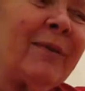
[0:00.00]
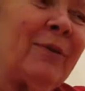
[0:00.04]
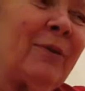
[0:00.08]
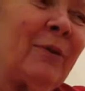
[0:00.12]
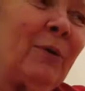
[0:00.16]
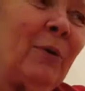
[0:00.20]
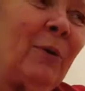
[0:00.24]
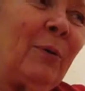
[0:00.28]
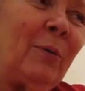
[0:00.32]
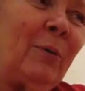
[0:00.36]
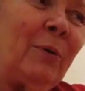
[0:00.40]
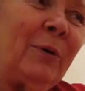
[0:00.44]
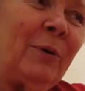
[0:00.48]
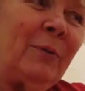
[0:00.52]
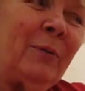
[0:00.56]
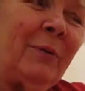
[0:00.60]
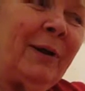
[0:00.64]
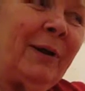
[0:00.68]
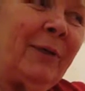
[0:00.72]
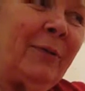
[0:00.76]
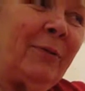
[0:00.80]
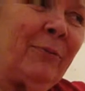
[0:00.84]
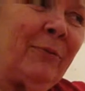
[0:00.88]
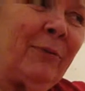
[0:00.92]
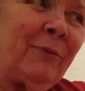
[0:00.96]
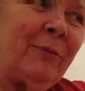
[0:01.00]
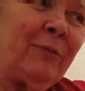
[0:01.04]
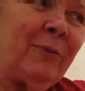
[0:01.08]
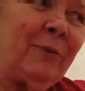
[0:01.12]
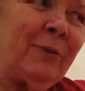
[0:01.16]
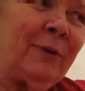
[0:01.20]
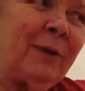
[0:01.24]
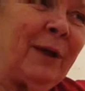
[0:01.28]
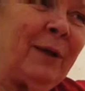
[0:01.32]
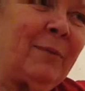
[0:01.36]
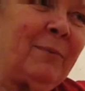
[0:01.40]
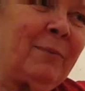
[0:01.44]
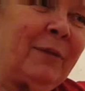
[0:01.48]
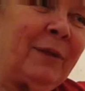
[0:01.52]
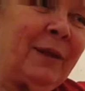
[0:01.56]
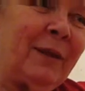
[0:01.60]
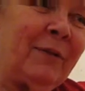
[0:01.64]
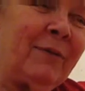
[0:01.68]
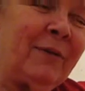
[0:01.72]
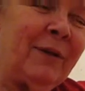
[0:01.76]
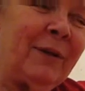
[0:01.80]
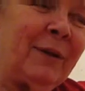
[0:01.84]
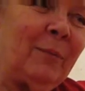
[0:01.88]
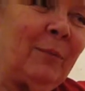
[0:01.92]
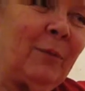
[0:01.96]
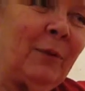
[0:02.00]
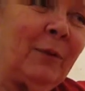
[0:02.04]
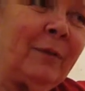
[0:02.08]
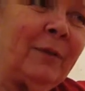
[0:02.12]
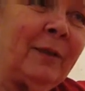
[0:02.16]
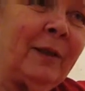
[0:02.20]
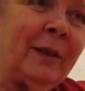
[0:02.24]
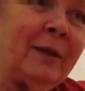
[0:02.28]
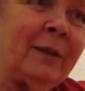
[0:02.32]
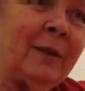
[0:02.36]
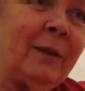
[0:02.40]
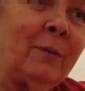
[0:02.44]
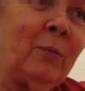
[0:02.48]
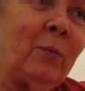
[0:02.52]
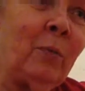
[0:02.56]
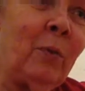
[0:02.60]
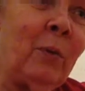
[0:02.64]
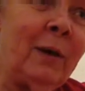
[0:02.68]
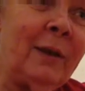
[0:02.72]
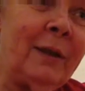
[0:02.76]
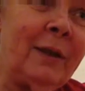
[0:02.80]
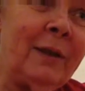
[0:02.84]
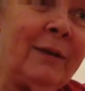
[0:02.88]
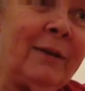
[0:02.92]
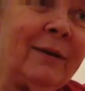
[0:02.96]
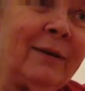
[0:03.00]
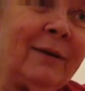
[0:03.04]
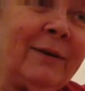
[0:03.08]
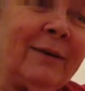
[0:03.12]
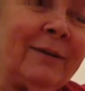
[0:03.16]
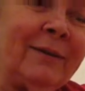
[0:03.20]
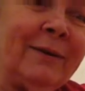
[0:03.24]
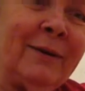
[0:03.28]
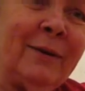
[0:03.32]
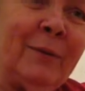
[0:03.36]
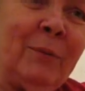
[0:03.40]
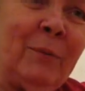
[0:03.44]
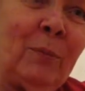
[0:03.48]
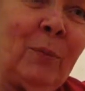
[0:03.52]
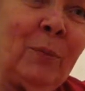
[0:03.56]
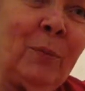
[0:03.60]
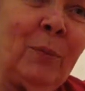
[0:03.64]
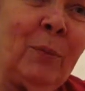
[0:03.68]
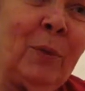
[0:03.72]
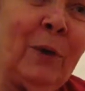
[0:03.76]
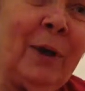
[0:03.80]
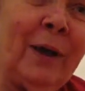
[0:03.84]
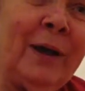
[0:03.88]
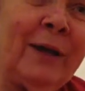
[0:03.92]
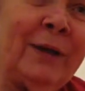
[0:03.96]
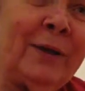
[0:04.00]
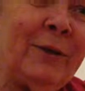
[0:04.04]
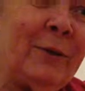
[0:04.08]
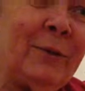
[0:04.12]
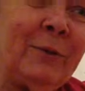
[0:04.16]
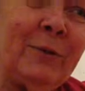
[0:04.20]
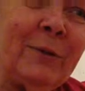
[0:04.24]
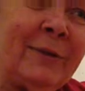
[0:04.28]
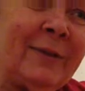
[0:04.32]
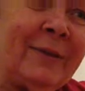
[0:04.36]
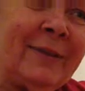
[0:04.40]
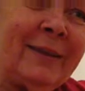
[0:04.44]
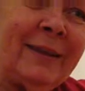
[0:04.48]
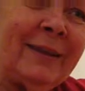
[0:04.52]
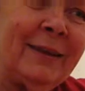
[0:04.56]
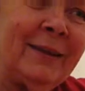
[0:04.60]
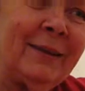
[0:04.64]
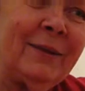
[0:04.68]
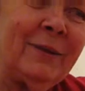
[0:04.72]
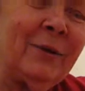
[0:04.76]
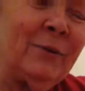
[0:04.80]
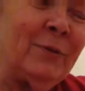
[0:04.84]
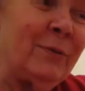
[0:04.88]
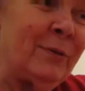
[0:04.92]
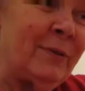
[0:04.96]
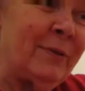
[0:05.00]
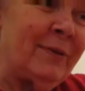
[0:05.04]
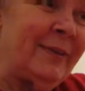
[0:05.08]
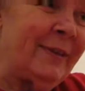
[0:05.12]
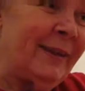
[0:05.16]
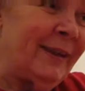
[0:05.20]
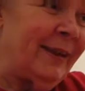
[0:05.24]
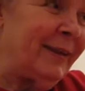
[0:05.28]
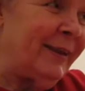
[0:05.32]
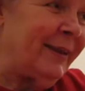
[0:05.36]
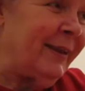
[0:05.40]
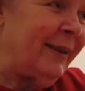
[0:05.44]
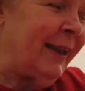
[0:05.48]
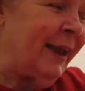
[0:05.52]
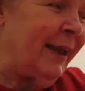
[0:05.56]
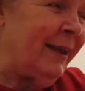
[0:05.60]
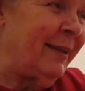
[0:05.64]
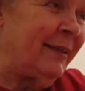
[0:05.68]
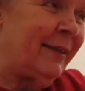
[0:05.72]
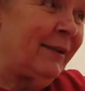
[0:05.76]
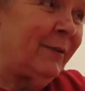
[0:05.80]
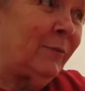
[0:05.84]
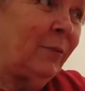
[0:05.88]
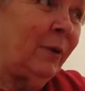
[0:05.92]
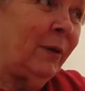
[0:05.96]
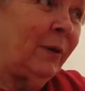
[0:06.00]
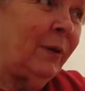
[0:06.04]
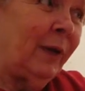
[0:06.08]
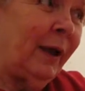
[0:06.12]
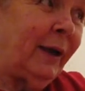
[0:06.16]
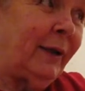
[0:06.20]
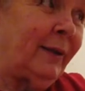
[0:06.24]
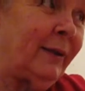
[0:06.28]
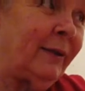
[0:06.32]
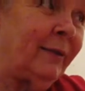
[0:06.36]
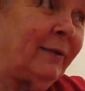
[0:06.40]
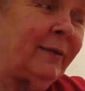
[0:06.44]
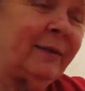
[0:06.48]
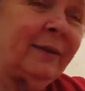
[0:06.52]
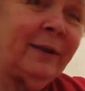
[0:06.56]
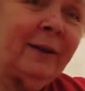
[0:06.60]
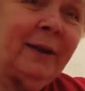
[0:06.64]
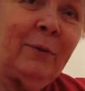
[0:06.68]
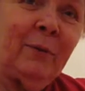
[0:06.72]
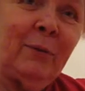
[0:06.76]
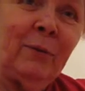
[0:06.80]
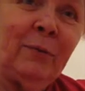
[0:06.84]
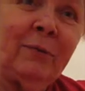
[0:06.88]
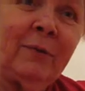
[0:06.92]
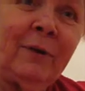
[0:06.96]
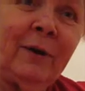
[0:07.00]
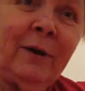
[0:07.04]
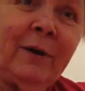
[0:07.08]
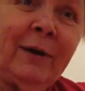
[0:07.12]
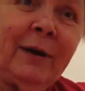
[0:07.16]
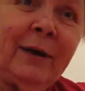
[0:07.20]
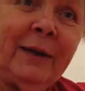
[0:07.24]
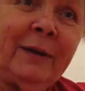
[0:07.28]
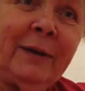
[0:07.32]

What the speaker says: So it went around 3 or 4 times, and I finally blew it. They said, "What? You just didn't. You just said." I said, "Well, I just said I was sorry.